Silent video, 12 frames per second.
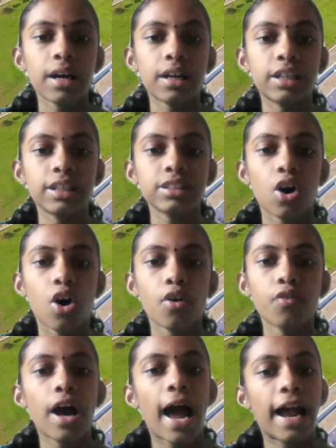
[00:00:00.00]
parties
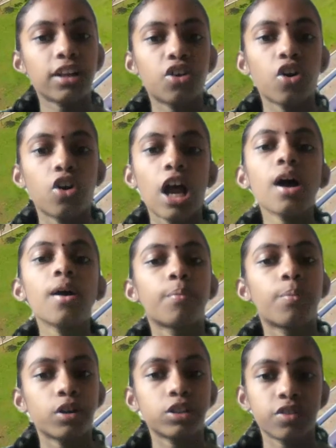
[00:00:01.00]
of Angola,
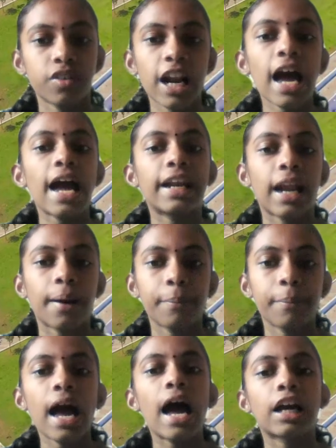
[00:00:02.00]
Botswana and
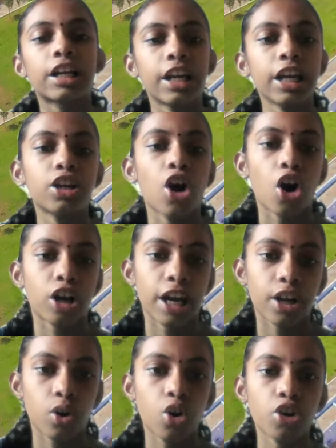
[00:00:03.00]
Namibia agreed on
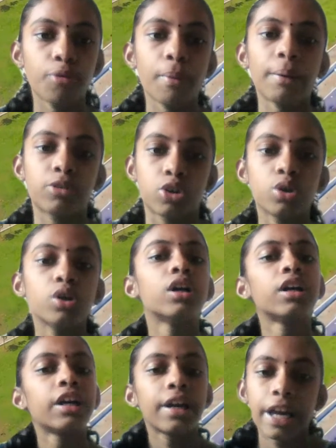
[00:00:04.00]
a roadmap to
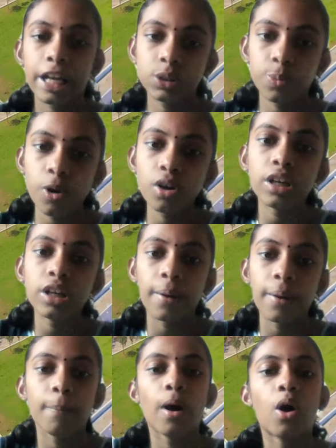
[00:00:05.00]
expand
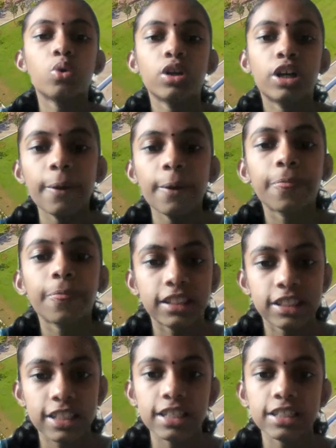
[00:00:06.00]
the boundary
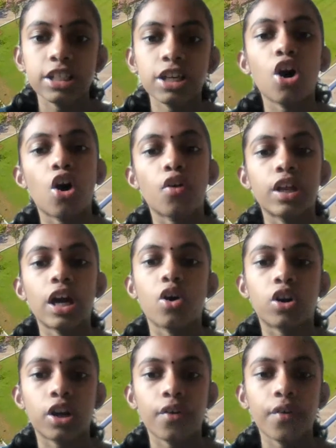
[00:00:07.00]
extension of the
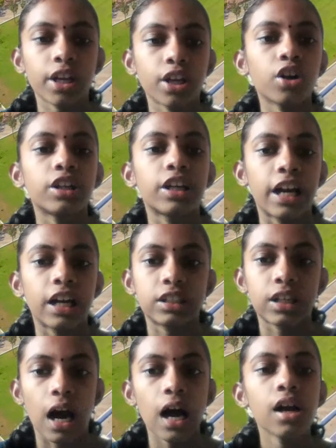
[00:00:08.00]
Okavango
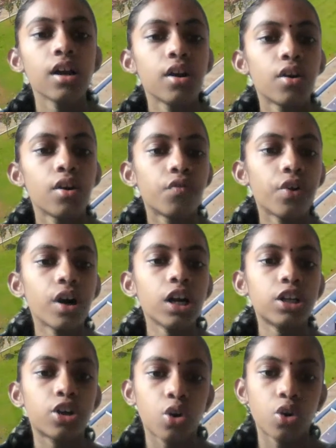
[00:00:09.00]
Delta
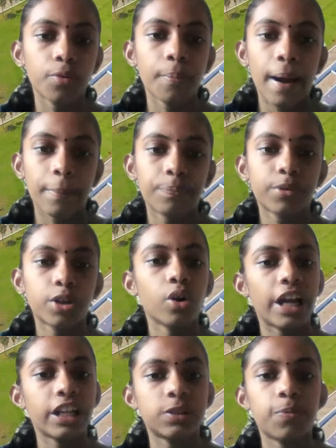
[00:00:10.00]
World Roadmap
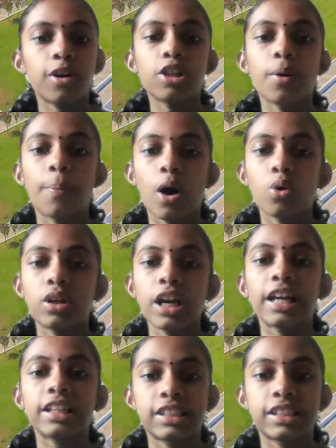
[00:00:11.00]
to explore the
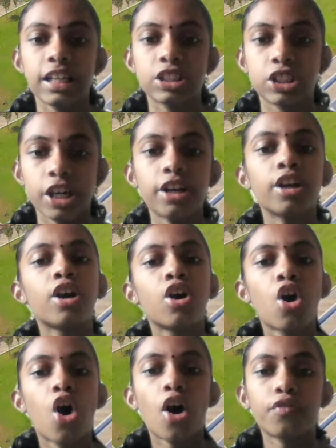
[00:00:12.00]
boundary extension
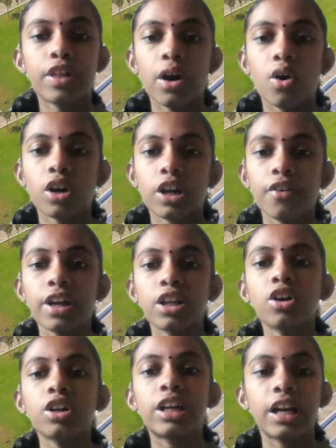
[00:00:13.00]
of the
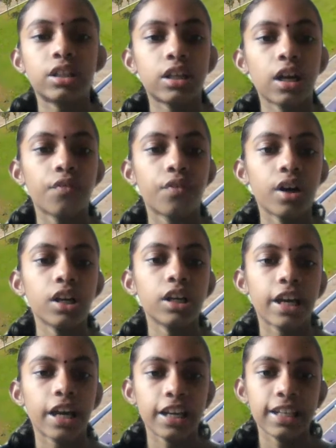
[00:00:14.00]
Okavango Delta
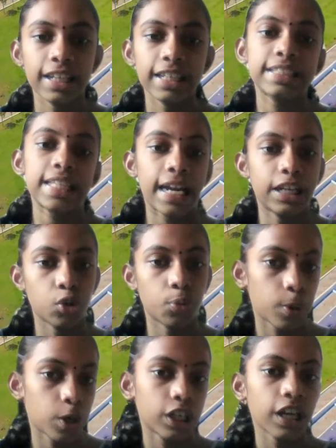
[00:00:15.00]
World Heritage Site to
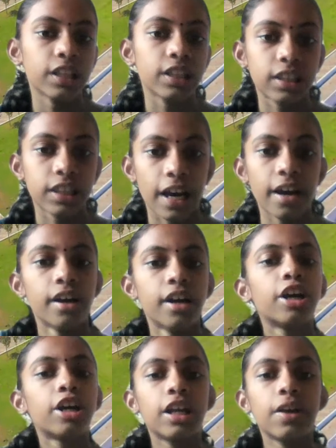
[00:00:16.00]
protect the
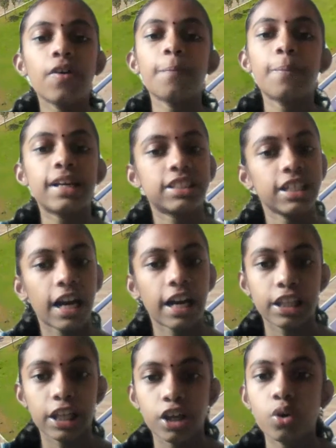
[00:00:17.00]
river basin
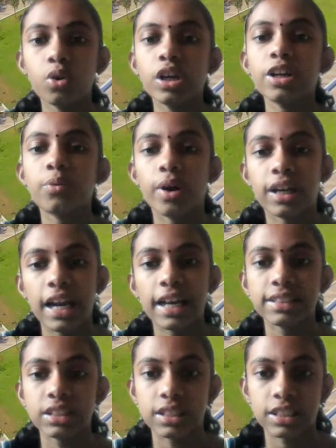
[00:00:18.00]
and the unique
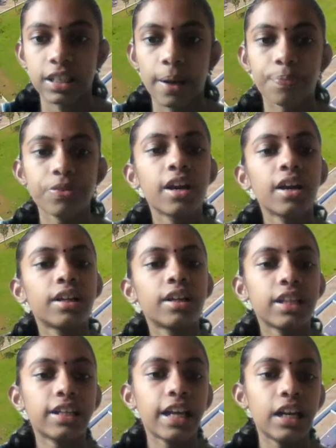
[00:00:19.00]
wetland system.
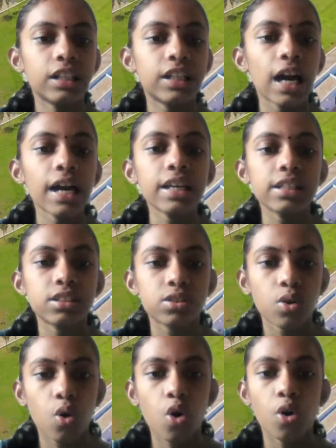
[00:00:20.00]
The delta
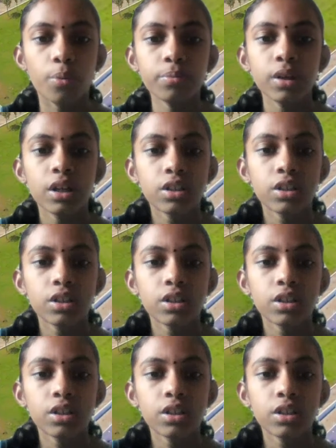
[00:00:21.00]
is home